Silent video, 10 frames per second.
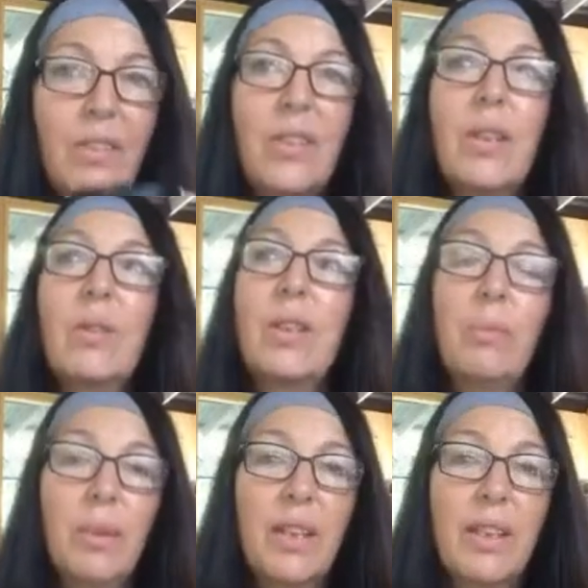so
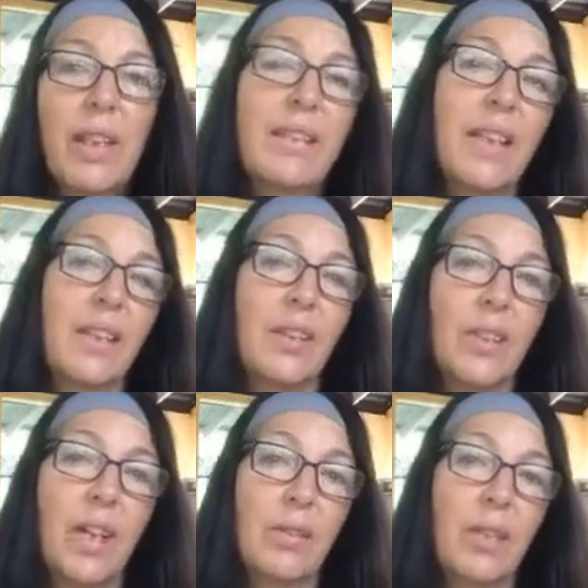she worked that second
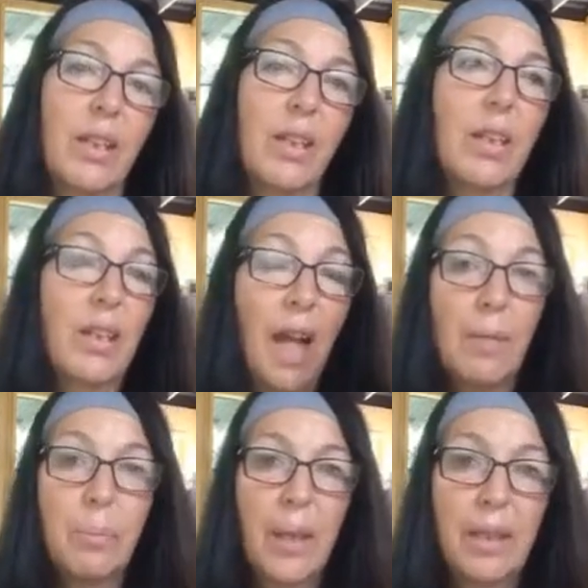chakra,
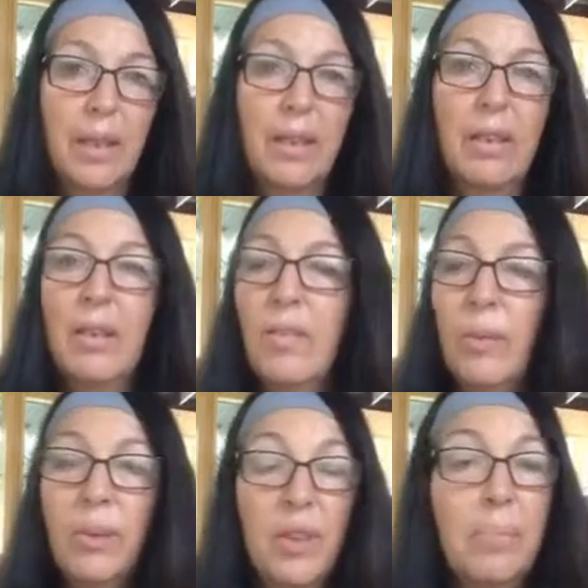got pregnant.
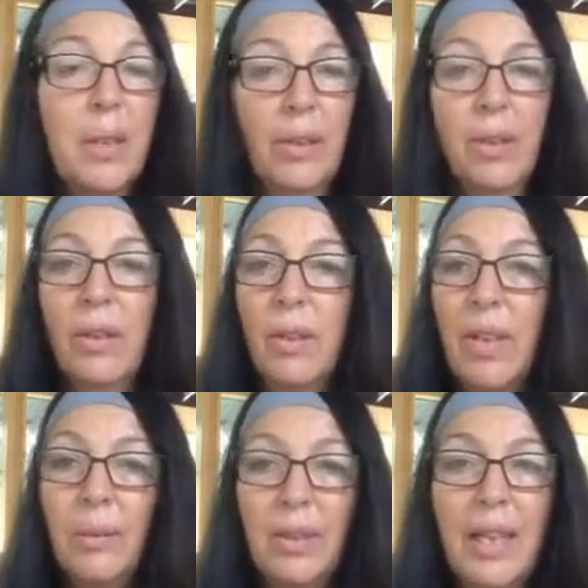It was a miracle.
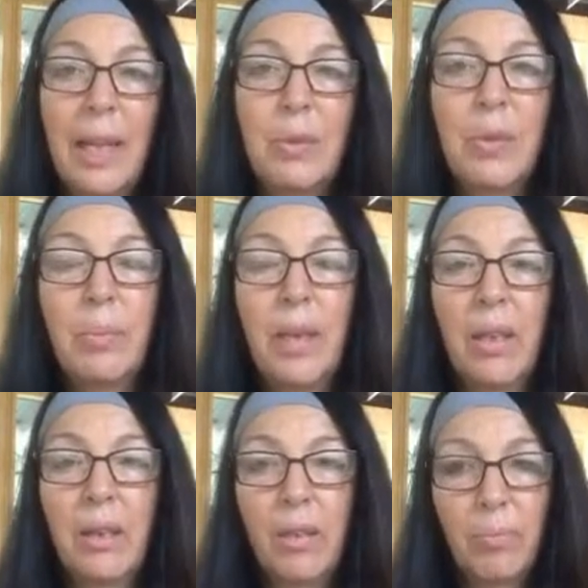It was an absolute
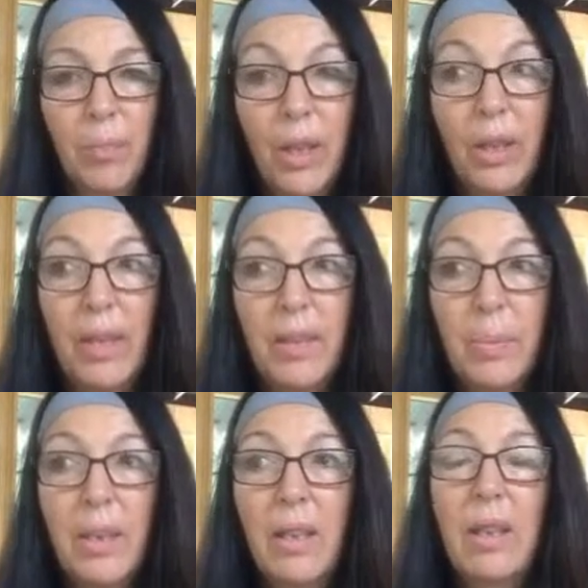miracle. Her
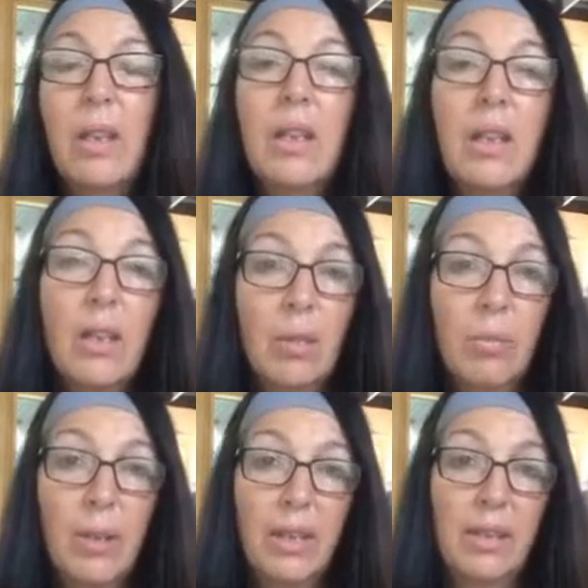husband
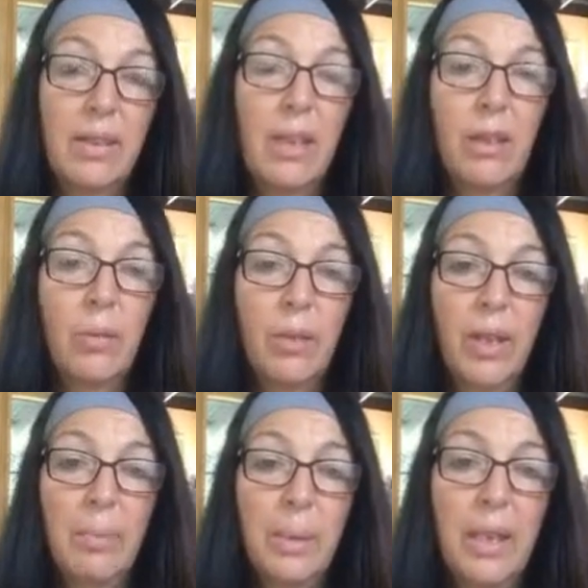was an
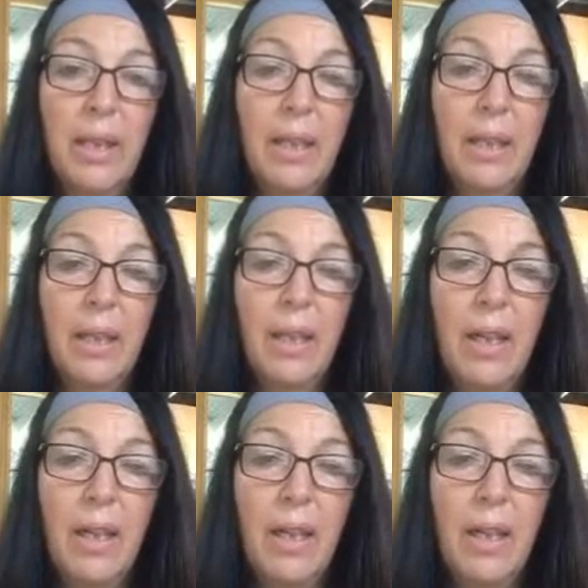orthopedic